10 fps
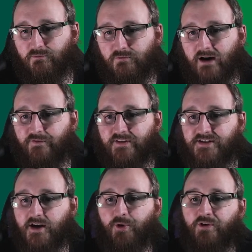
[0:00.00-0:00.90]
Ralph is
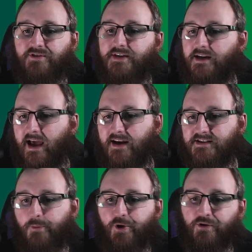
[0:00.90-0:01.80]
coming on, Dean Laird is
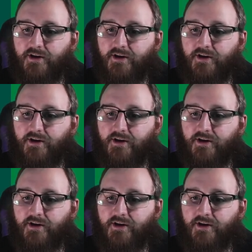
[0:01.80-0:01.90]
coming on,